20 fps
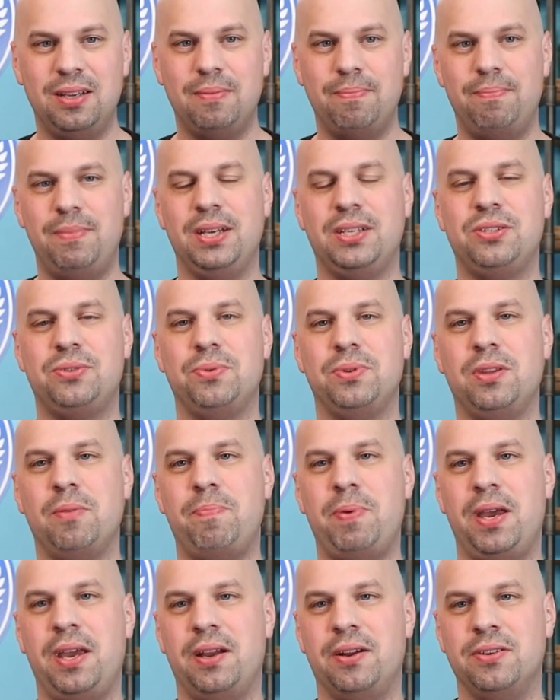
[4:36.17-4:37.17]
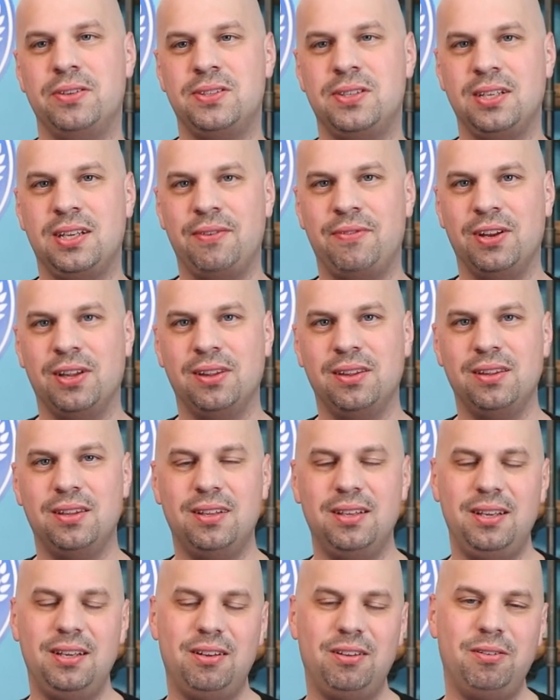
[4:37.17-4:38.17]
Mixed with the pears to give it a
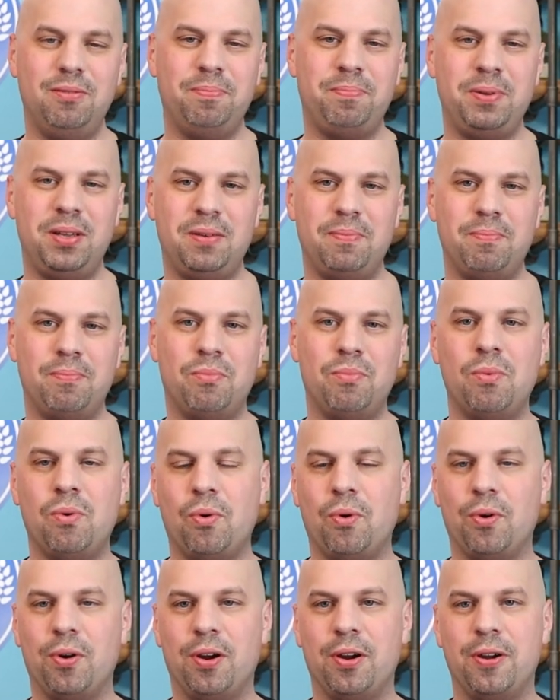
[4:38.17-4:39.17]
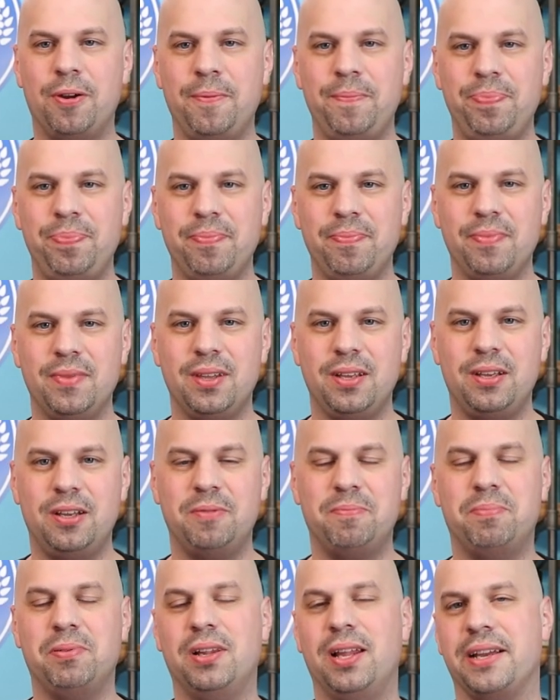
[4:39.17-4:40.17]
little bit more
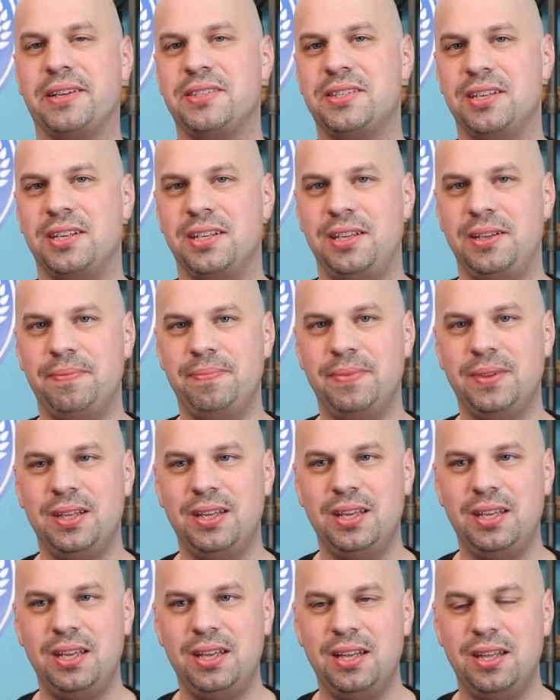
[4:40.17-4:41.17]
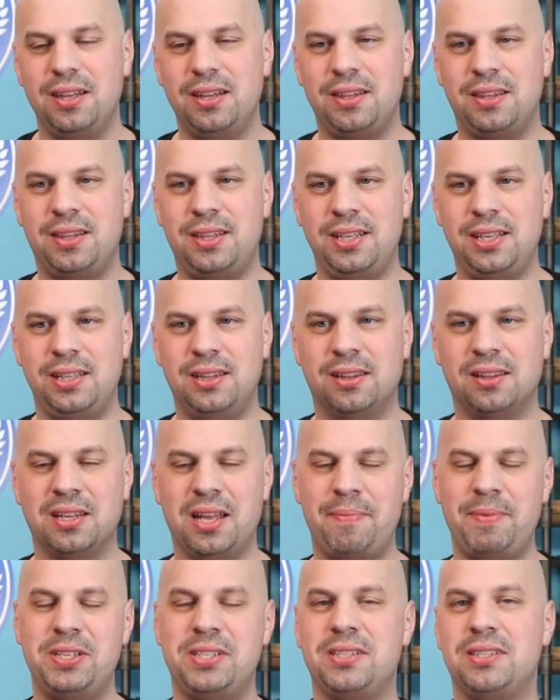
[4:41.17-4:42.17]
complexity. The
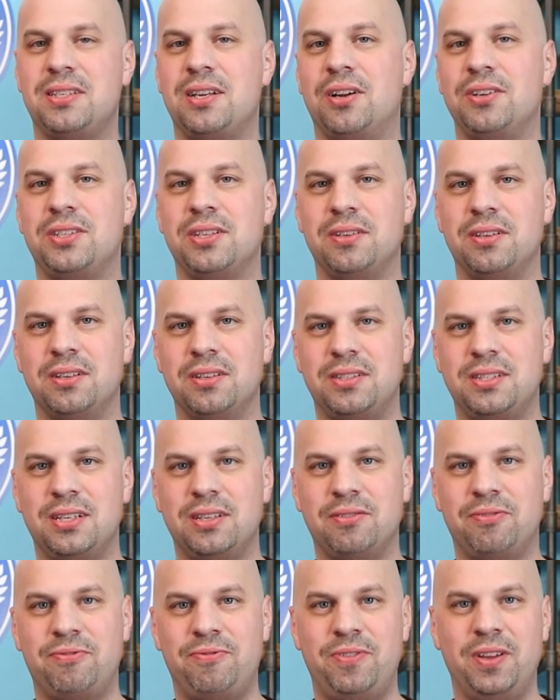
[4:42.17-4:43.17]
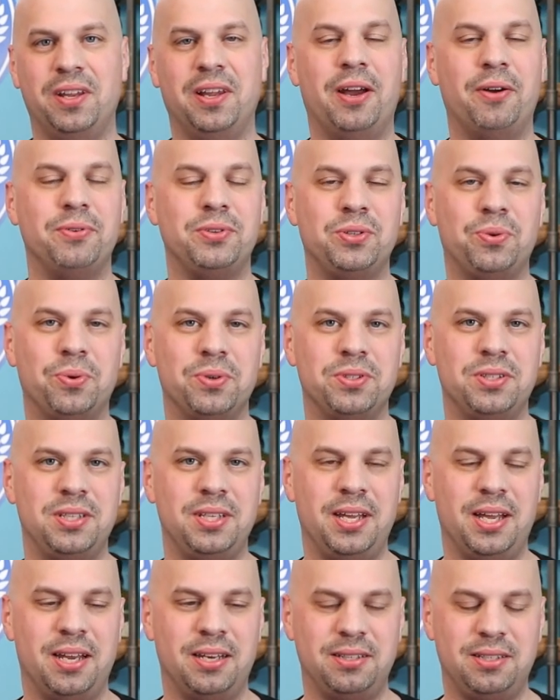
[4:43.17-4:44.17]
lemons start to fill out towards
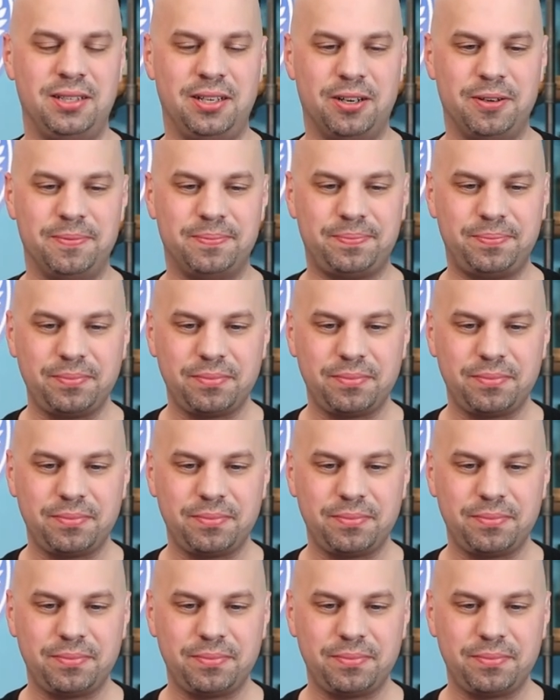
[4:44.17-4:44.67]
the end here.